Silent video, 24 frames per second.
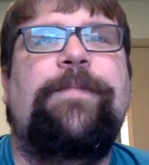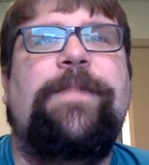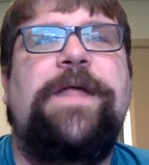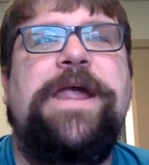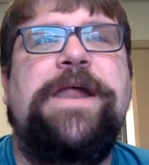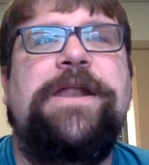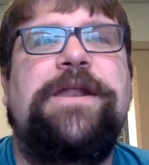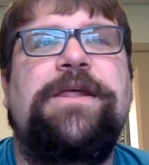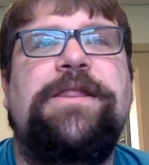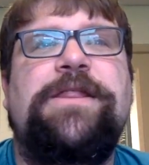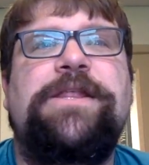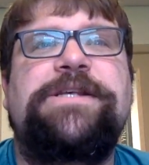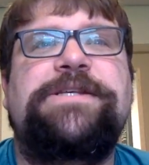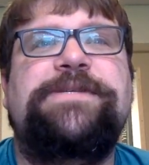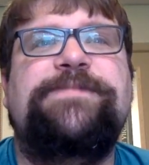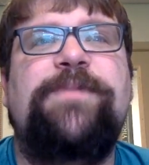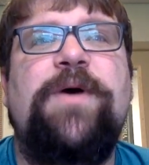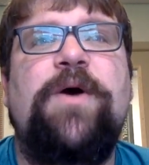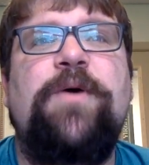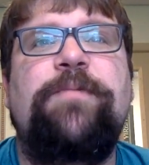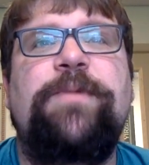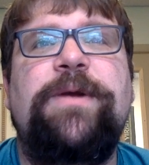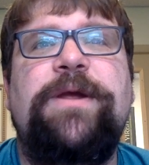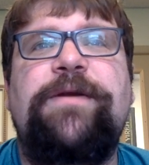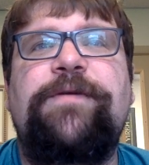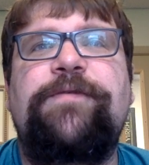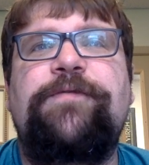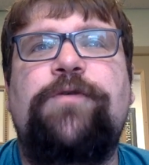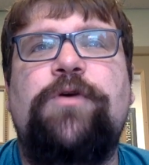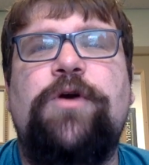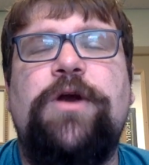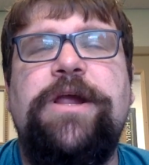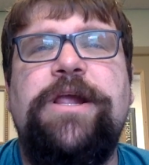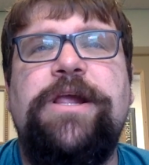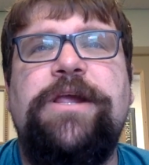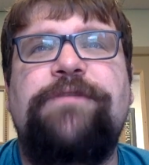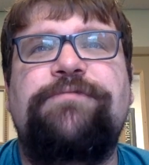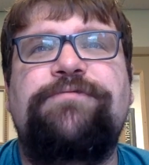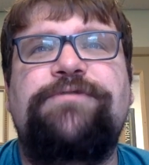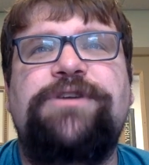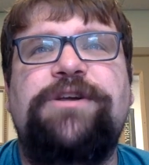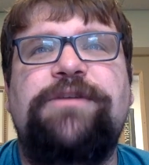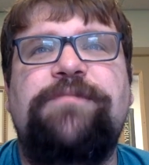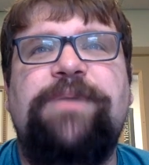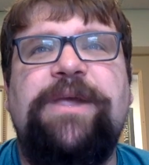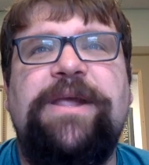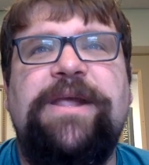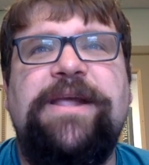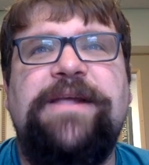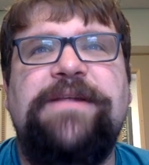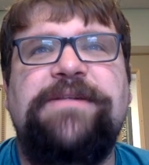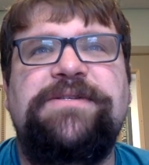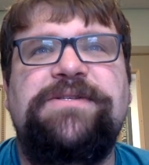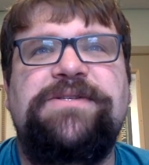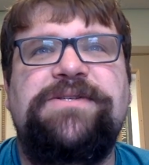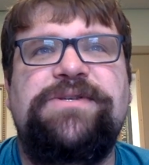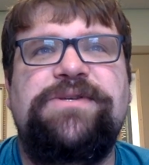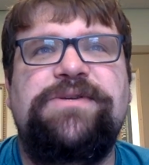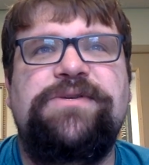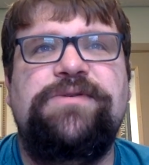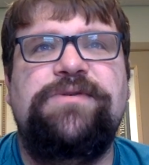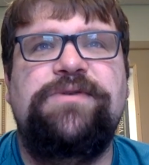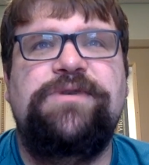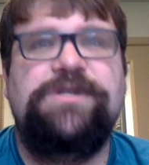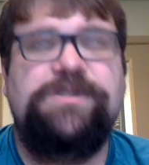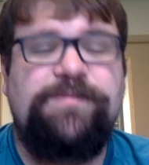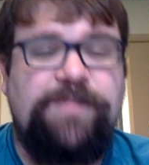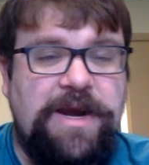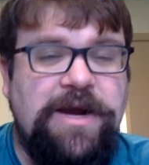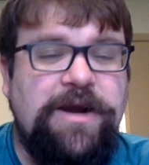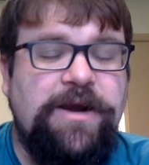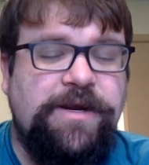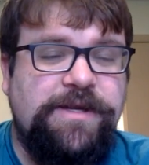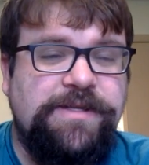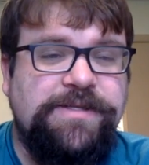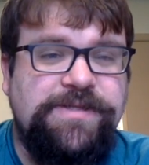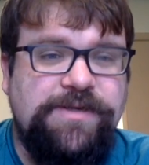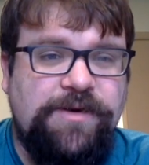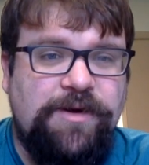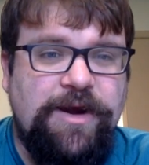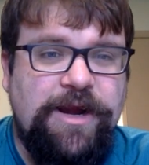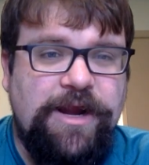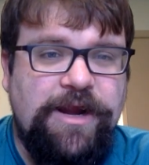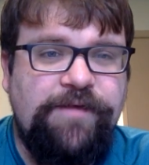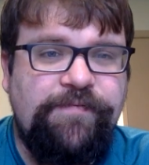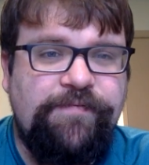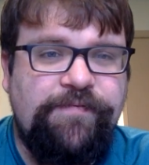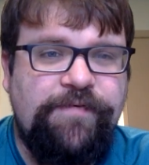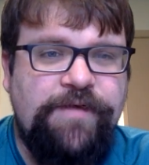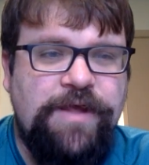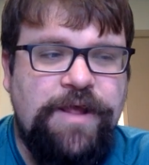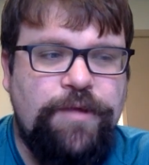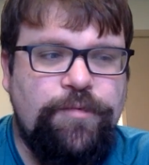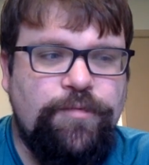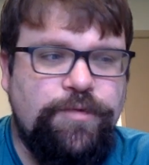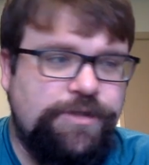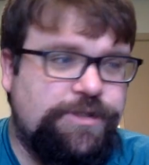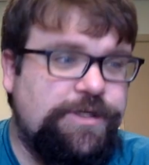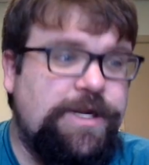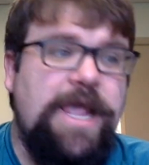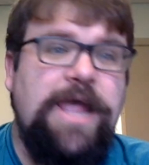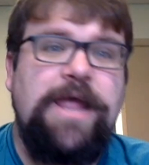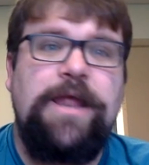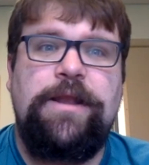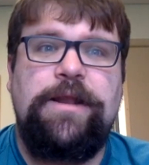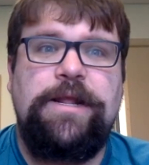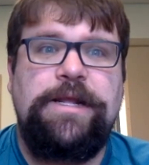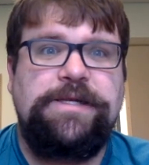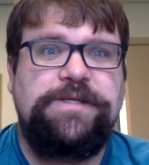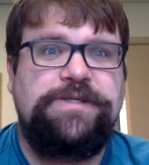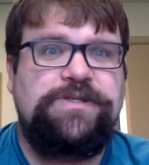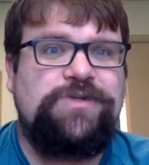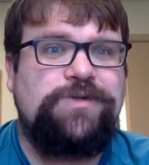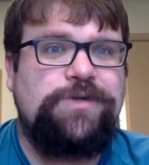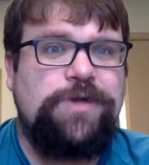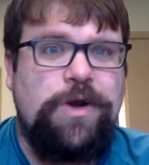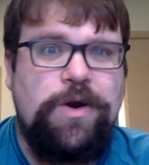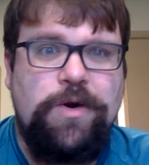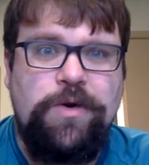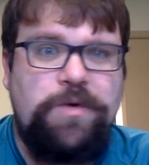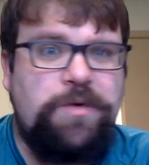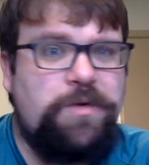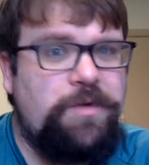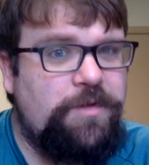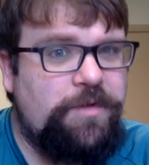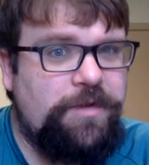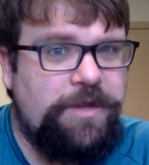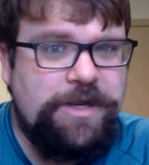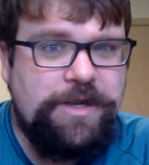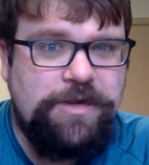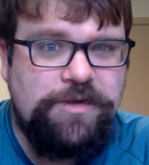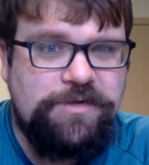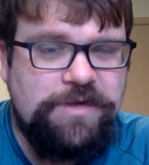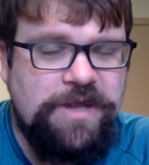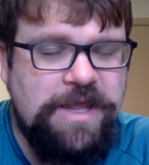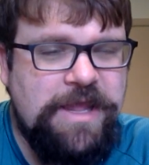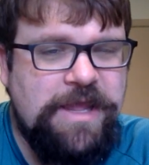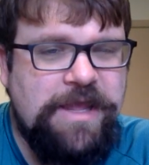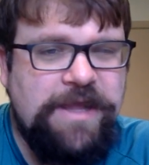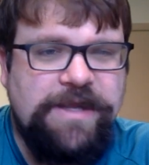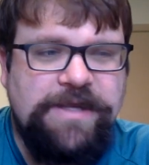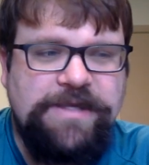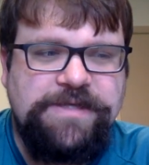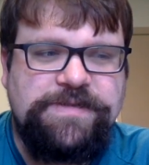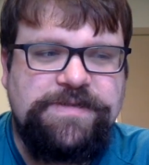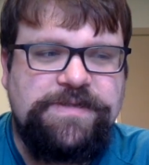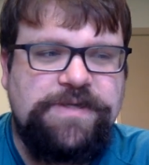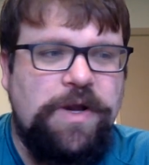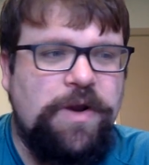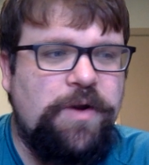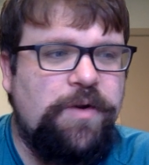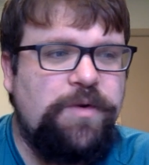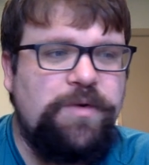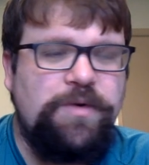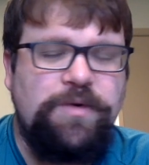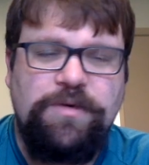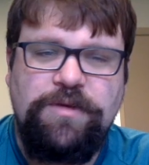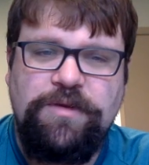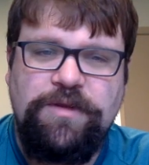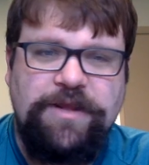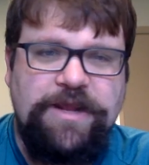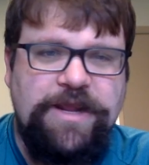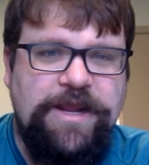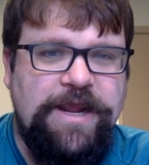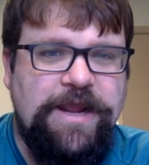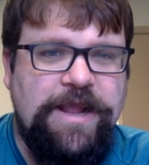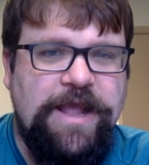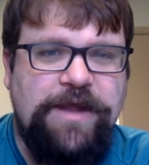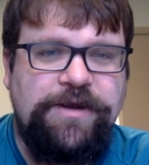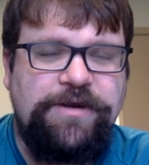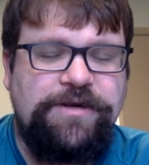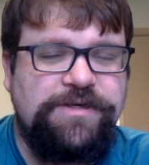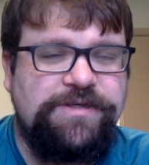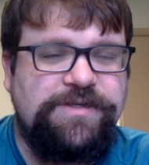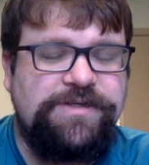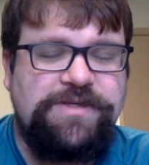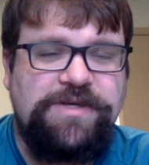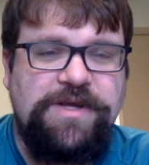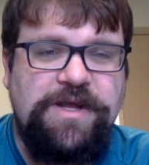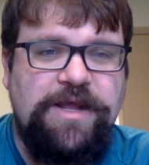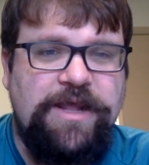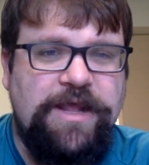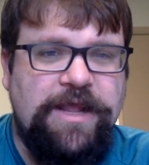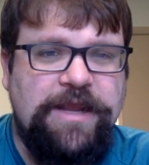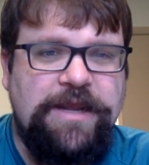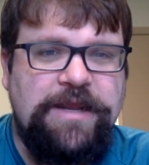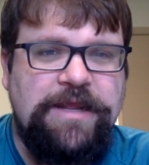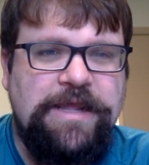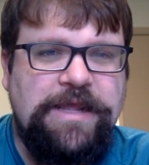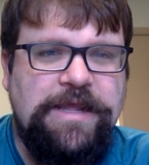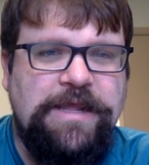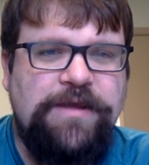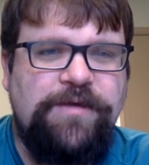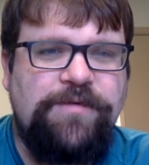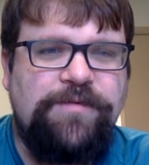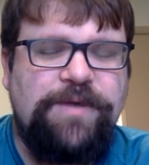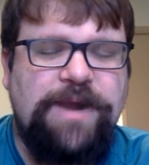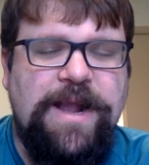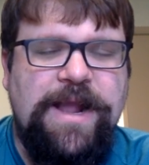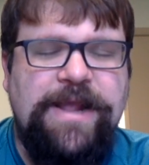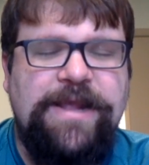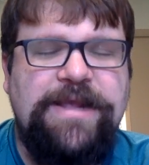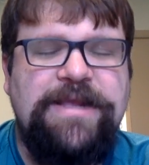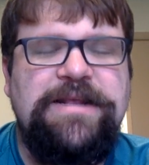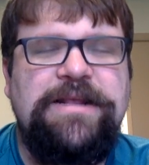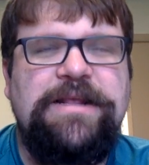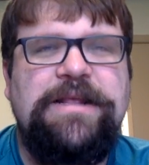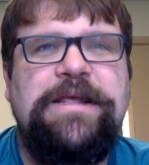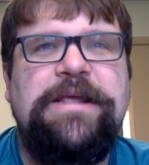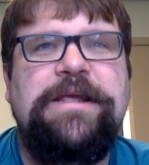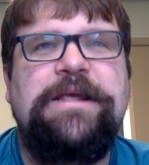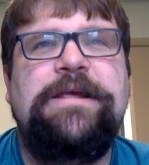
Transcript: And in this moment of grief, she begins to experience grief, which again is totally is totally understood, right?